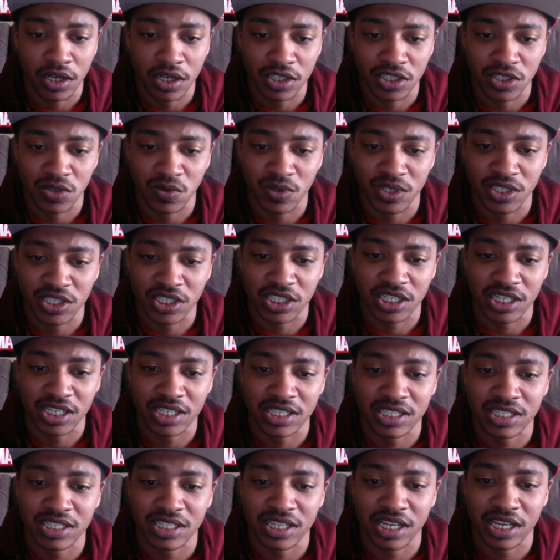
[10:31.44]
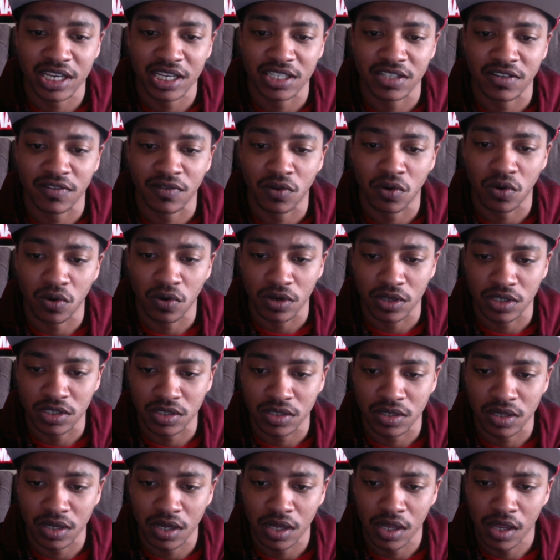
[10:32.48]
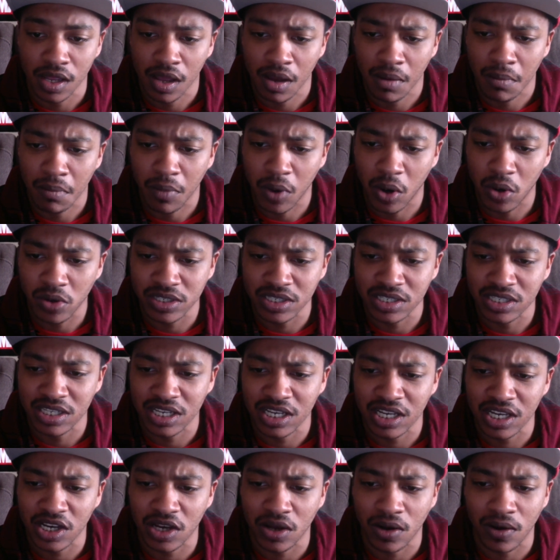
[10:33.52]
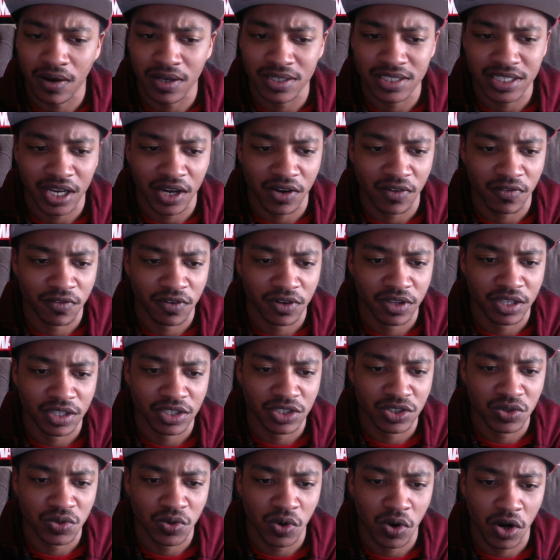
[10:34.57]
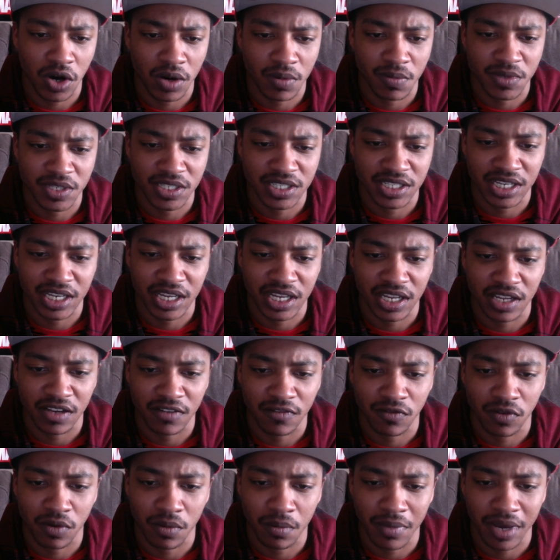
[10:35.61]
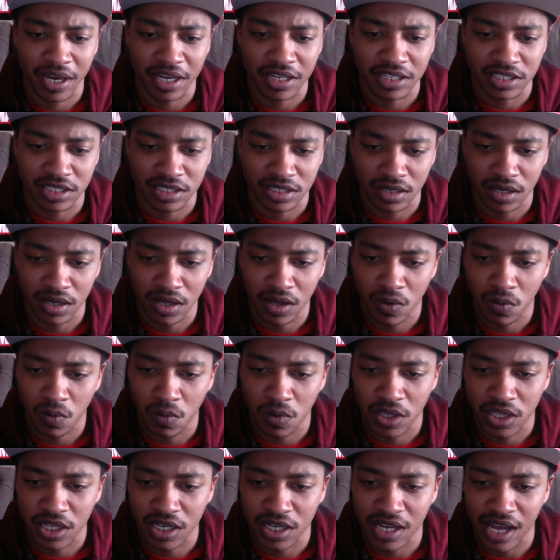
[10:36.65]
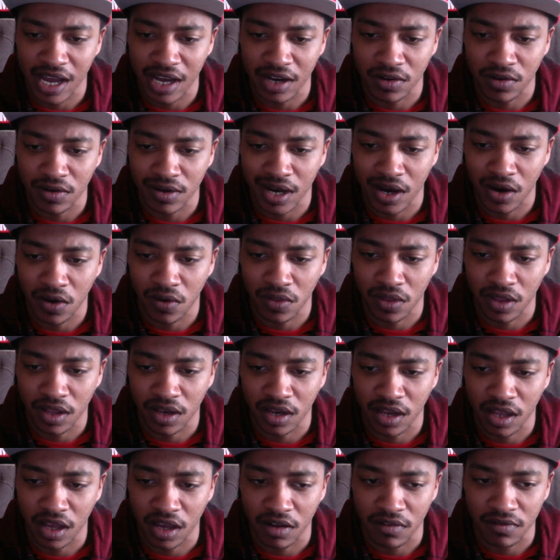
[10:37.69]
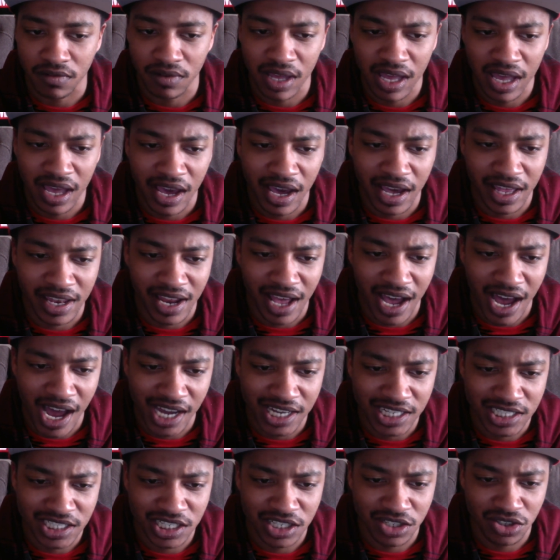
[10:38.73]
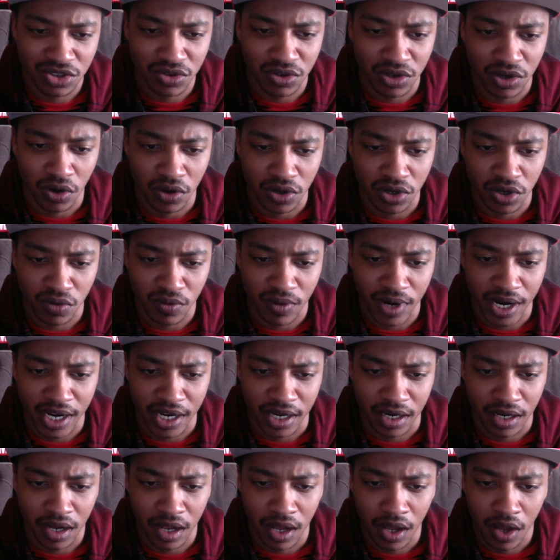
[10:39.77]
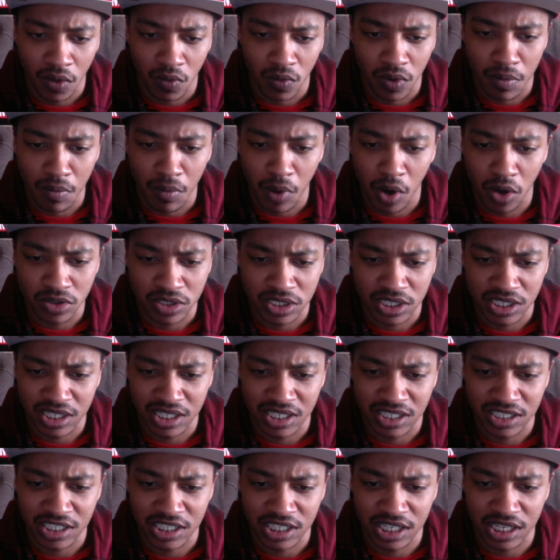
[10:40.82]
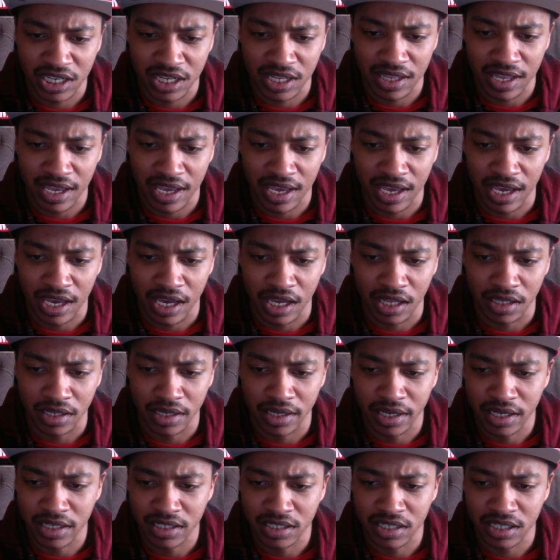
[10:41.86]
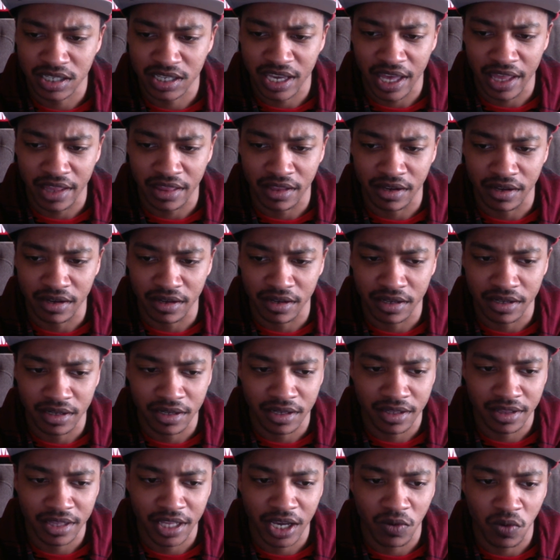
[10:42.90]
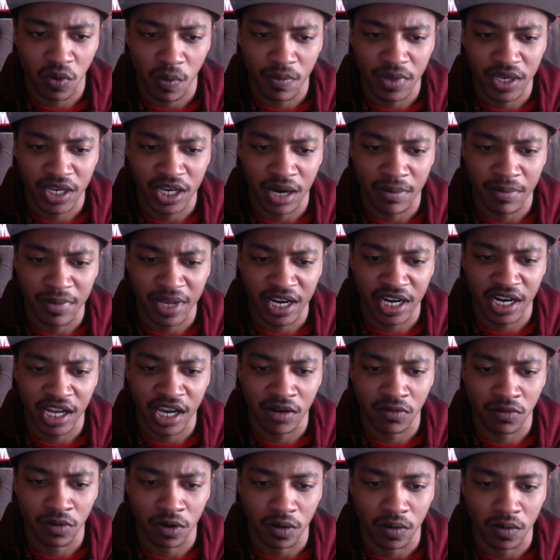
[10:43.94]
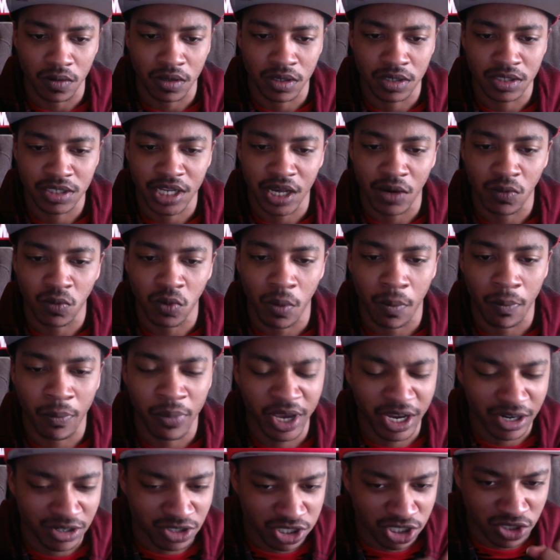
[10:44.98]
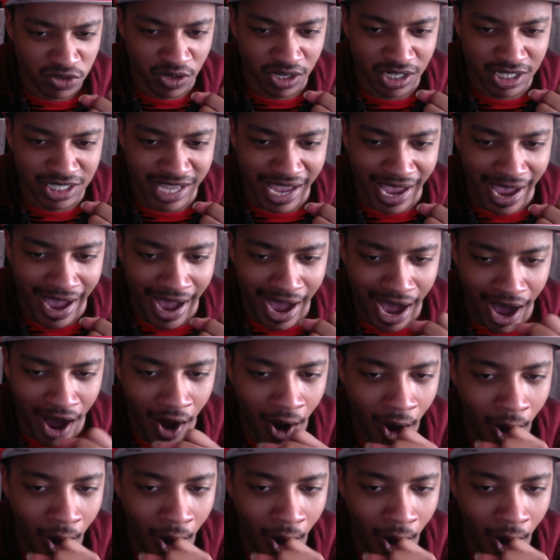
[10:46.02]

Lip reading: to which Shin says of course. Moten then calls out for the two armies to get information, with the Gakukai on the left and the Haishin unit on the right. With Moten and Shin at the head, together they will become an arrow that will pierce through the Zao.